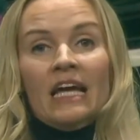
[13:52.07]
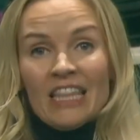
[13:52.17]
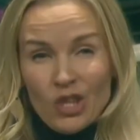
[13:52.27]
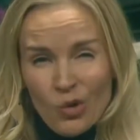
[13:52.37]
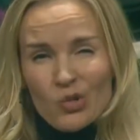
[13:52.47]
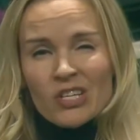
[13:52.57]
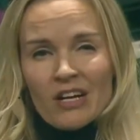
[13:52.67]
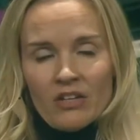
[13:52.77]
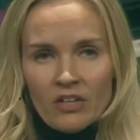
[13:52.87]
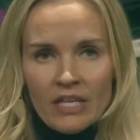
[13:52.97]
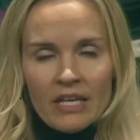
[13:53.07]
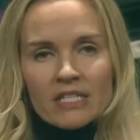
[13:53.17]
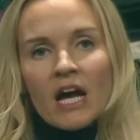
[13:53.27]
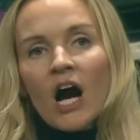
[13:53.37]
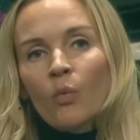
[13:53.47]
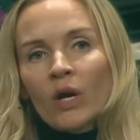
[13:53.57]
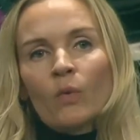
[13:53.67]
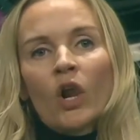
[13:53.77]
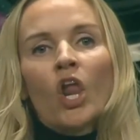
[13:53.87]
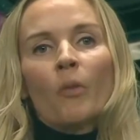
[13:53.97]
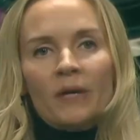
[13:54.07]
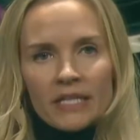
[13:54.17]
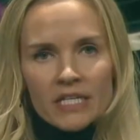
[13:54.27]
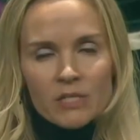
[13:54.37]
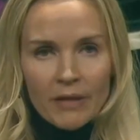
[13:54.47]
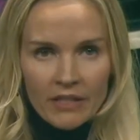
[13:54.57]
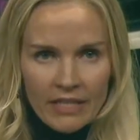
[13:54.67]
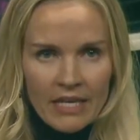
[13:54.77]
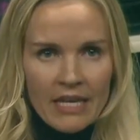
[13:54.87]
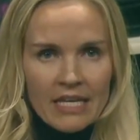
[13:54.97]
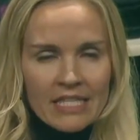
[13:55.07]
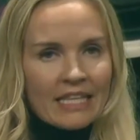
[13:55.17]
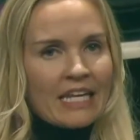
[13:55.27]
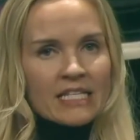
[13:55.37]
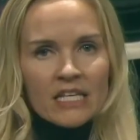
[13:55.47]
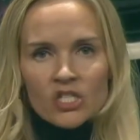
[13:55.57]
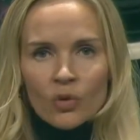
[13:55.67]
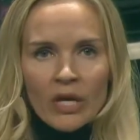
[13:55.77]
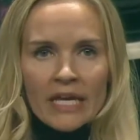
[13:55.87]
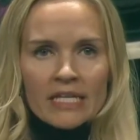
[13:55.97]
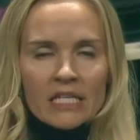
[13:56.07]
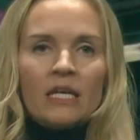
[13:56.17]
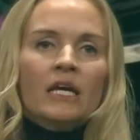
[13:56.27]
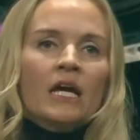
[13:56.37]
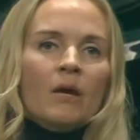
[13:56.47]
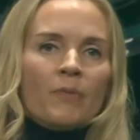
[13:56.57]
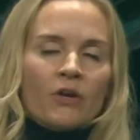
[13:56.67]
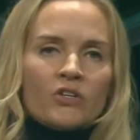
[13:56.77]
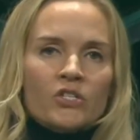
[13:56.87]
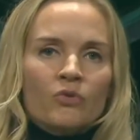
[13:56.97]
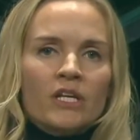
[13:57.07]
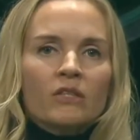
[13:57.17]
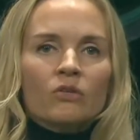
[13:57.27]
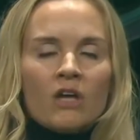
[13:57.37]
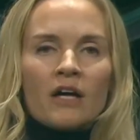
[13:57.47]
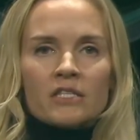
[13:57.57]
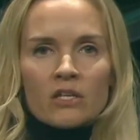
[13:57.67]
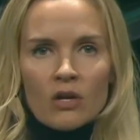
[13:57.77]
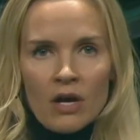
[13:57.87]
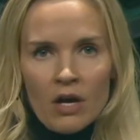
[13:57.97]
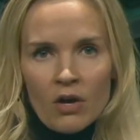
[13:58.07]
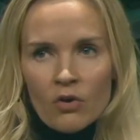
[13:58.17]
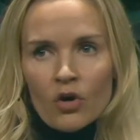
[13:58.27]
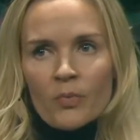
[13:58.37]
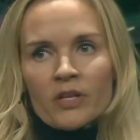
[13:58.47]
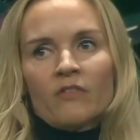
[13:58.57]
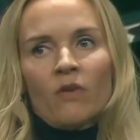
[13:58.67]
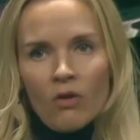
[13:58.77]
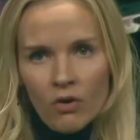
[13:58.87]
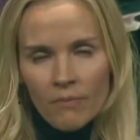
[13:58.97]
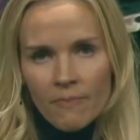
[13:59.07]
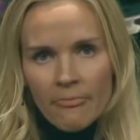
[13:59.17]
Those are the things how we will lobby this. But the thing is that it's not so easy because you need to touch corporative law.